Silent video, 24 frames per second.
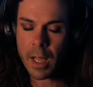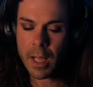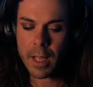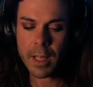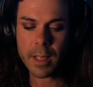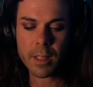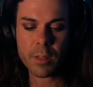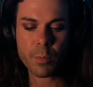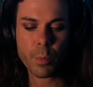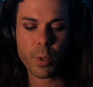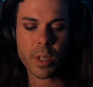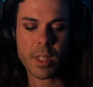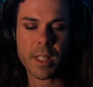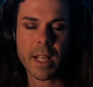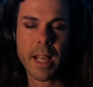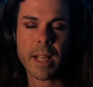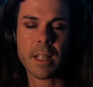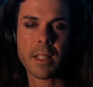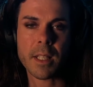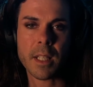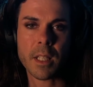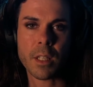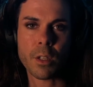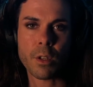is
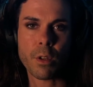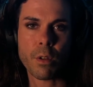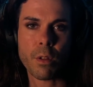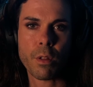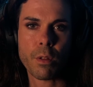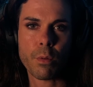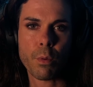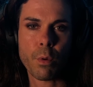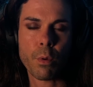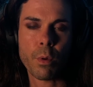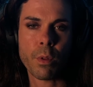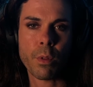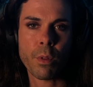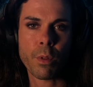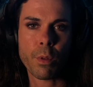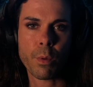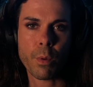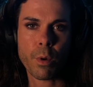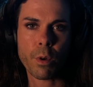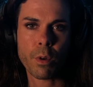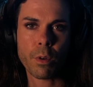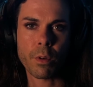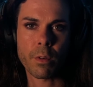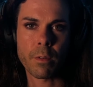protecting you through and
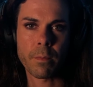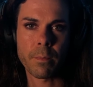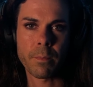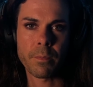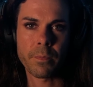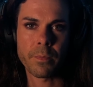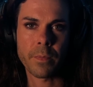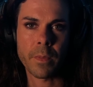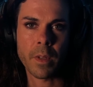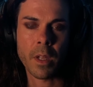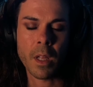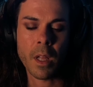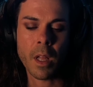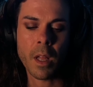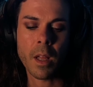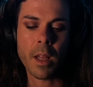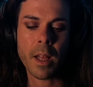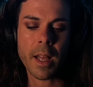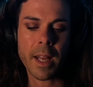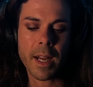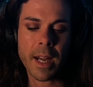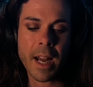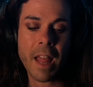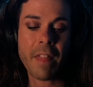through.
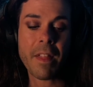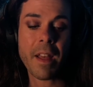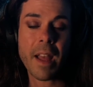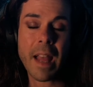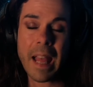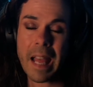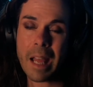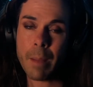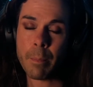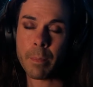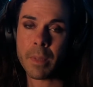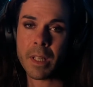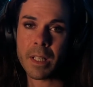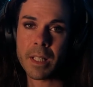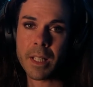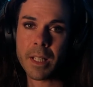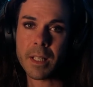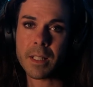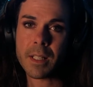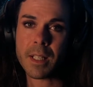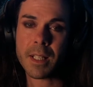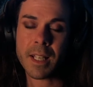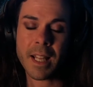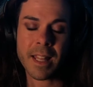Another
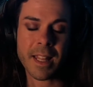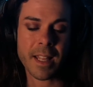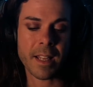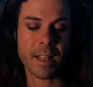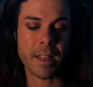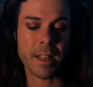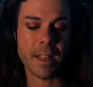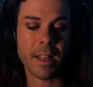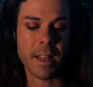amulet, another